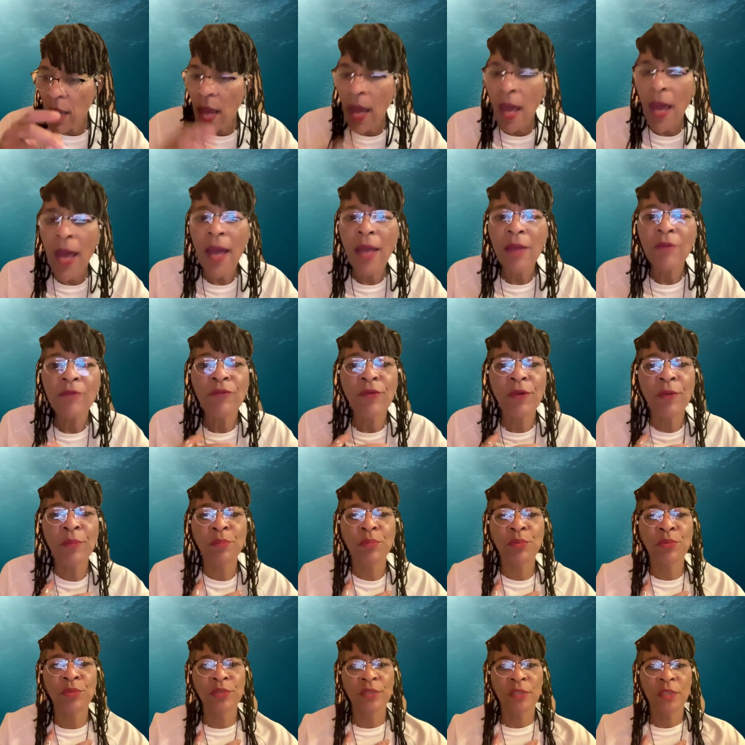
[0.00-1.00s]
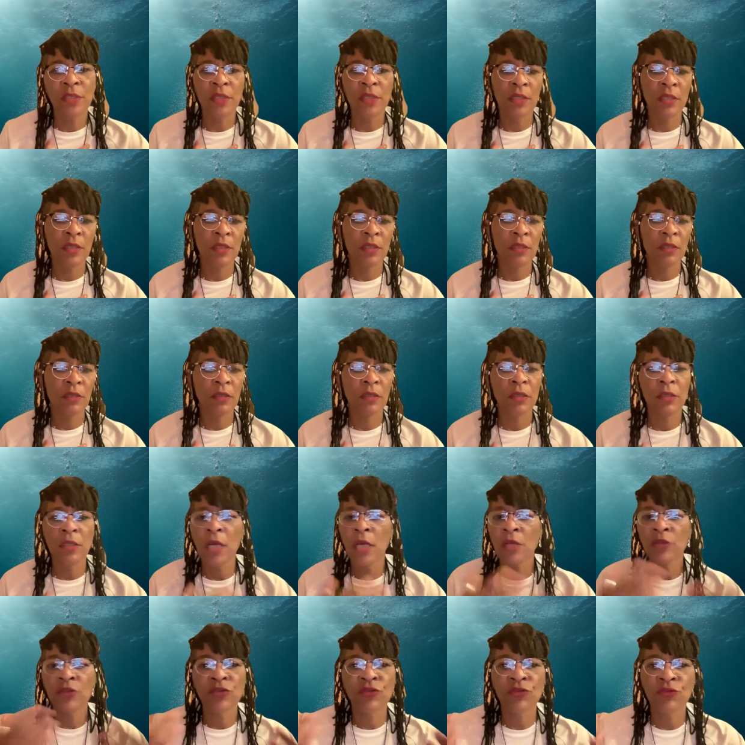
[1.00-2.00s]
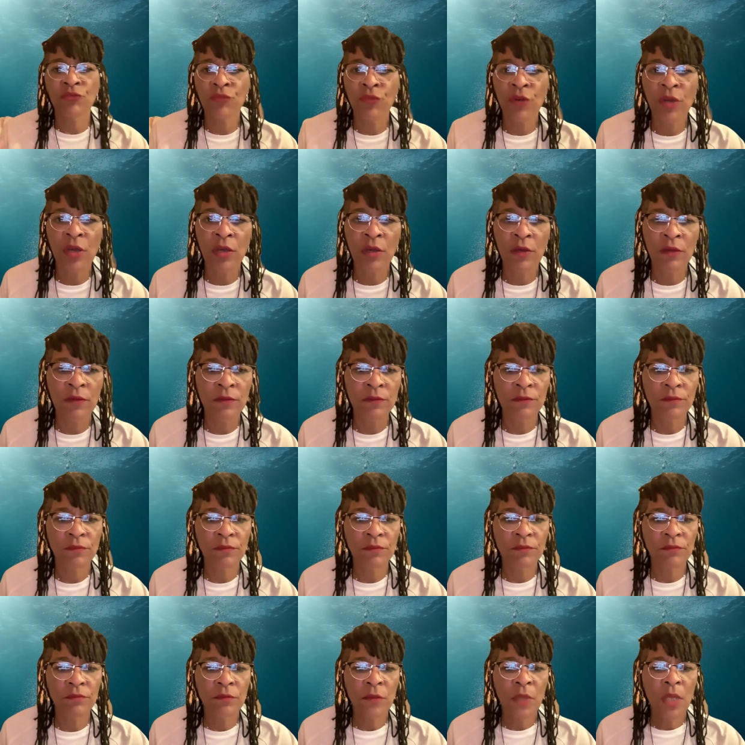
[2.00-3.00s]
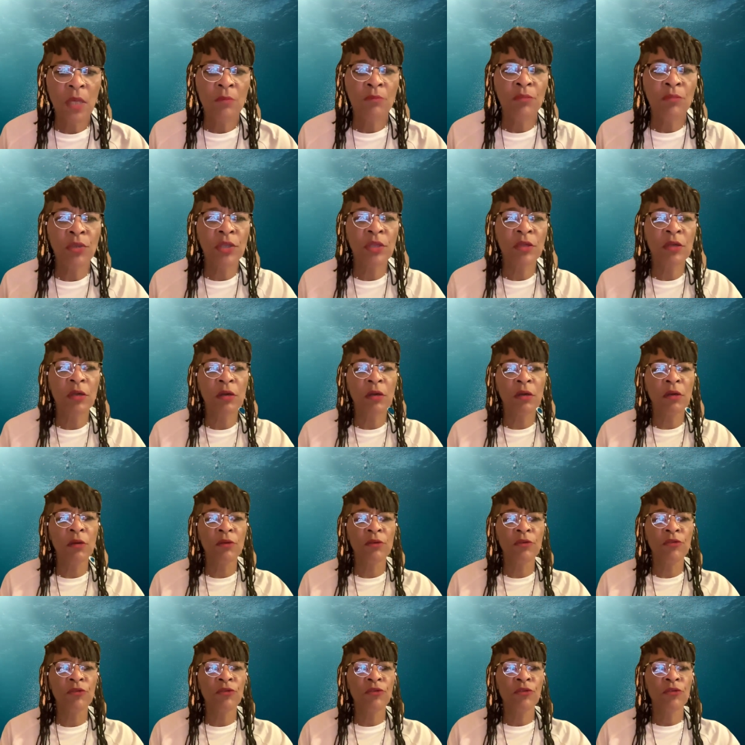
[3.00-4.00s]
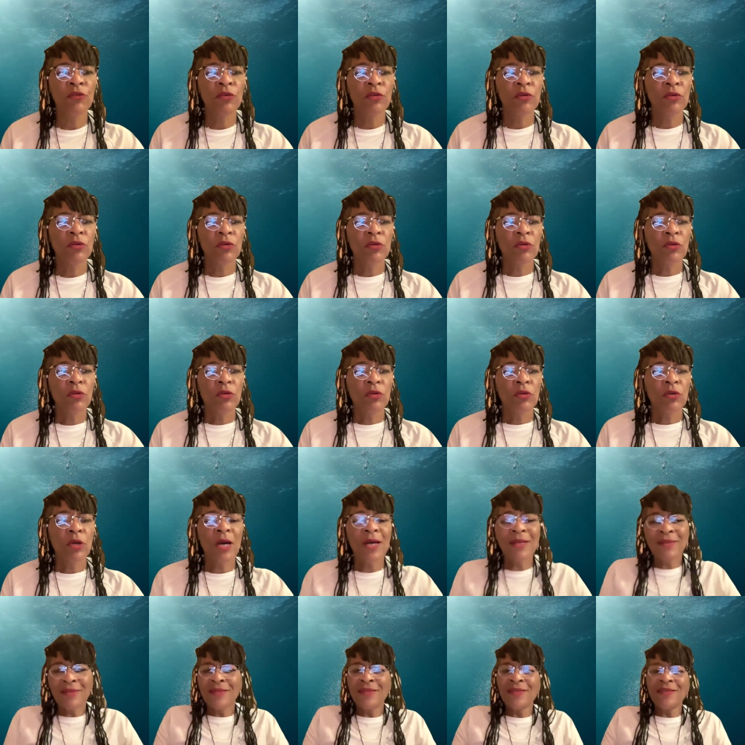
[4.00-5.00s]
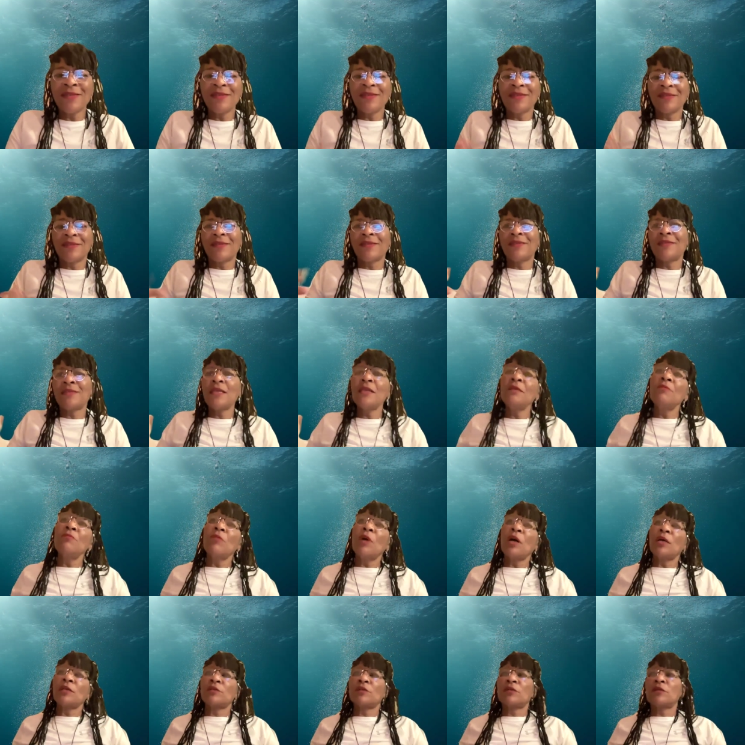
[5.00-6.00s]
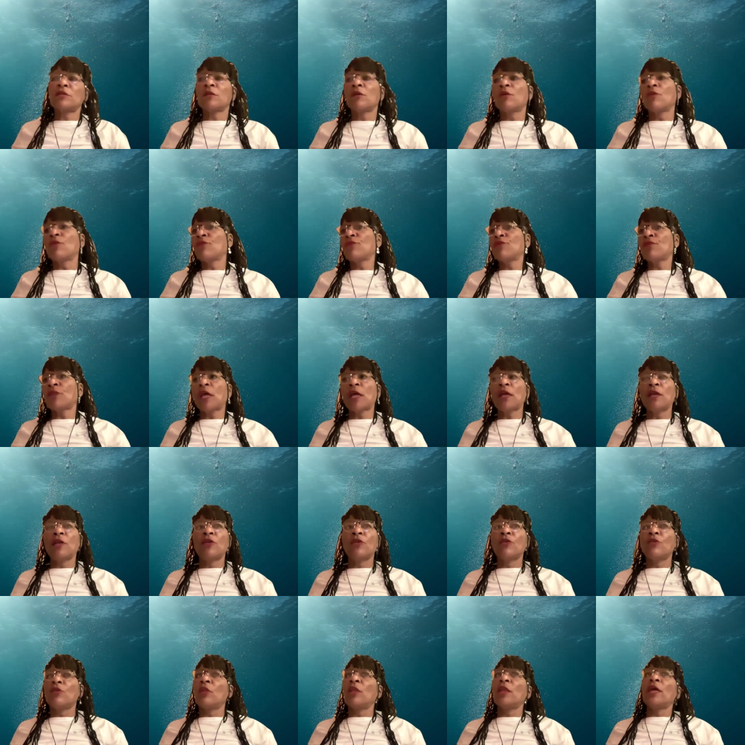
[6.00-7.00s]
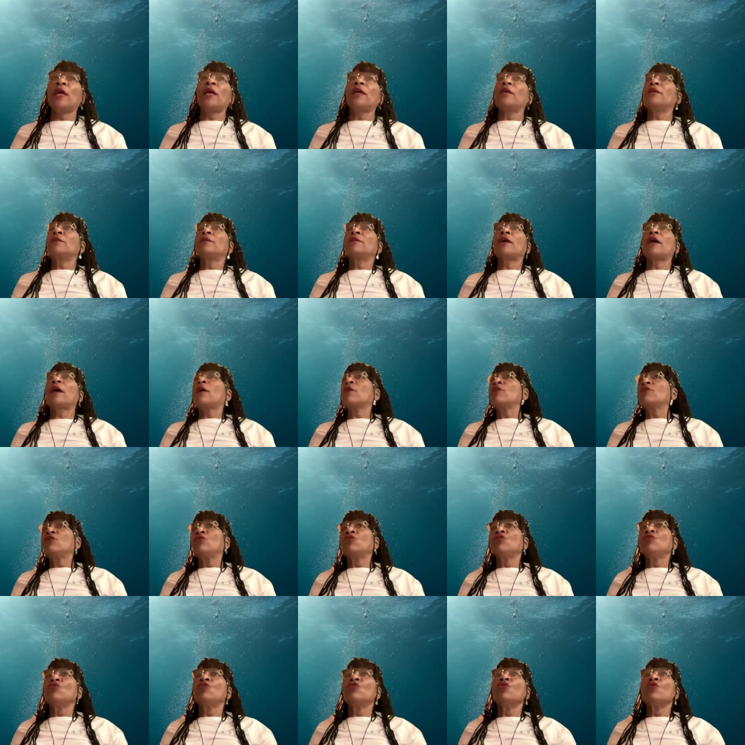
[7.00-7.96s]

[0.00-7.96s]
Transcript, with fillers: I represented Yasharel because I didn't see myself like you're laying down, you